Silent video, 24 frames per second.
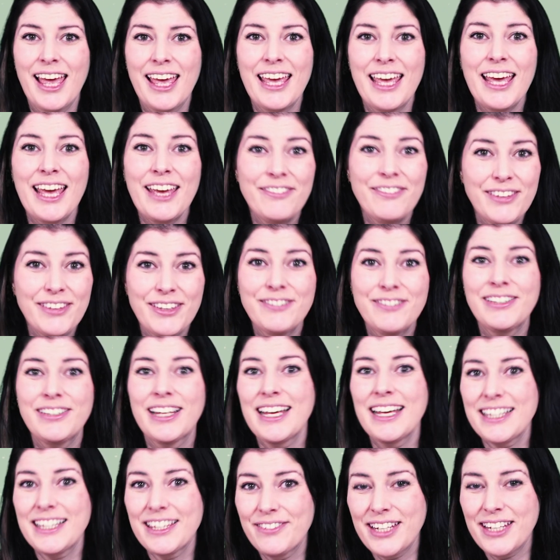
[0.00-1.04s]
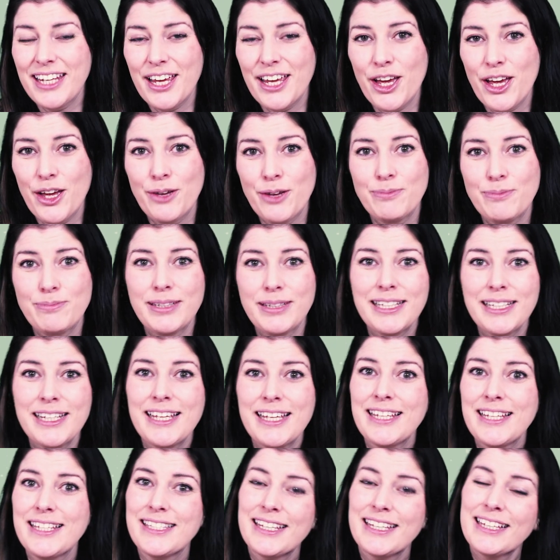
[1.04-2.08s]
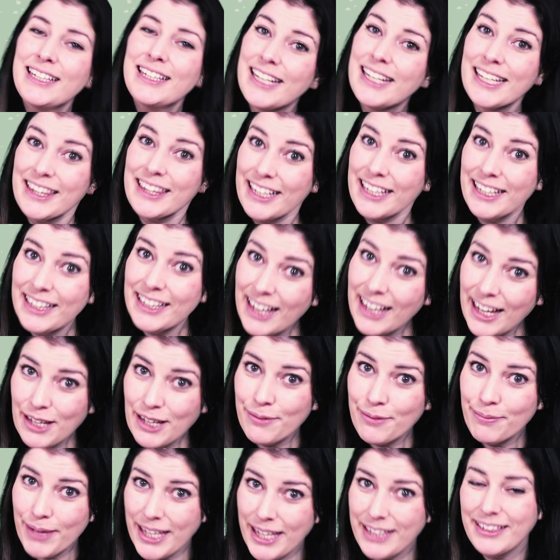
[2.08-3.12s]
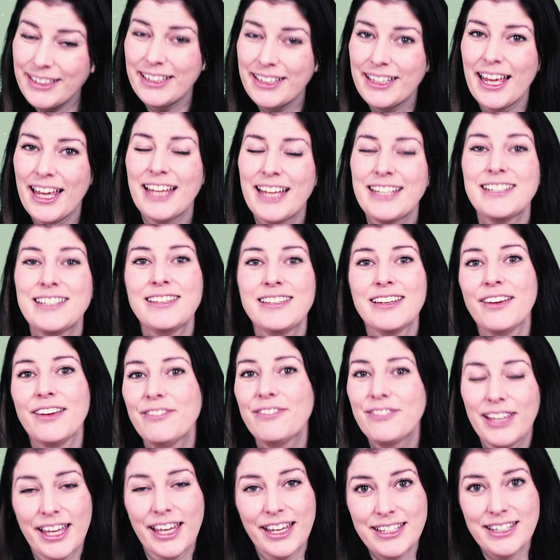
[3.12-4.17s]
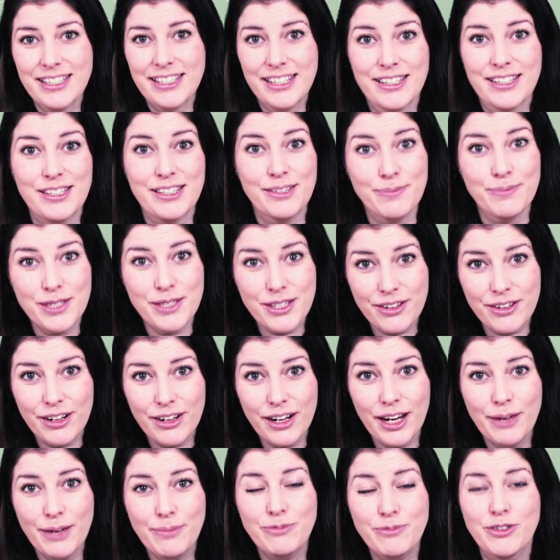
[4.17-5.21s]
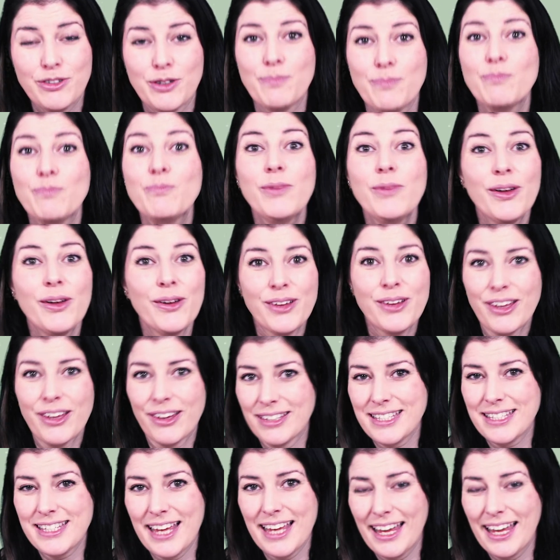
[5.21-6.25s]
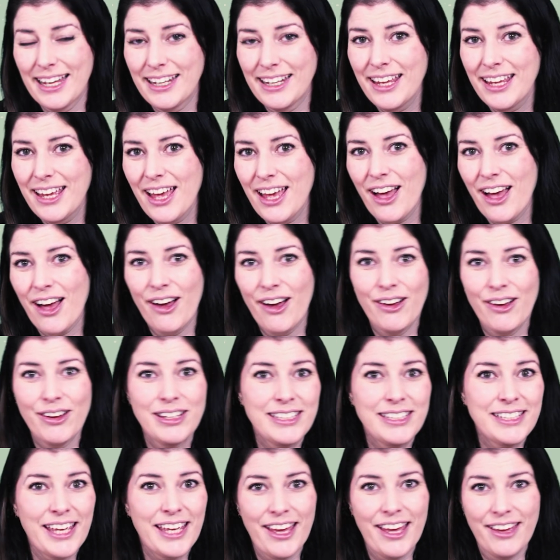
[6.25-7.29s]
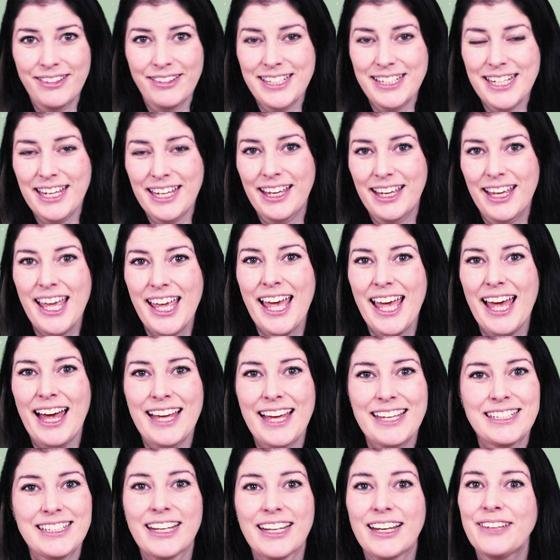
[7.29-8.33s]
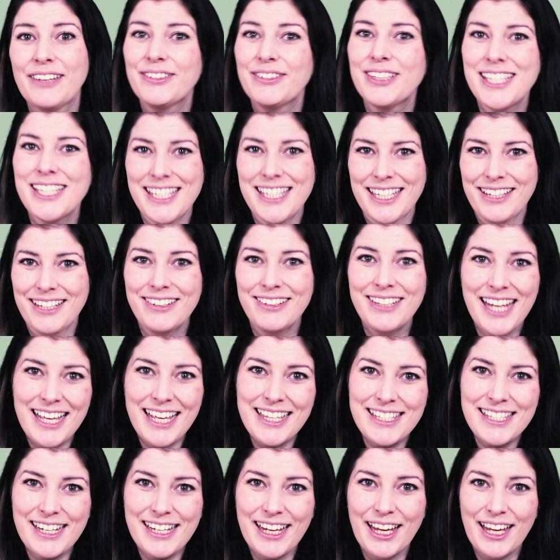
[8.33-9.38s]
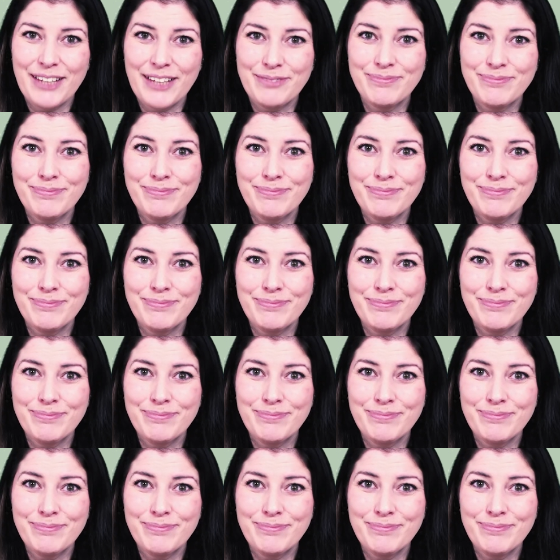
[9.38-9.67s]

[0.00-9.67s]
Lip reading: If you've liked the video, please click the like button and don't forget to subscribe for more content on coding, and I will see you next time.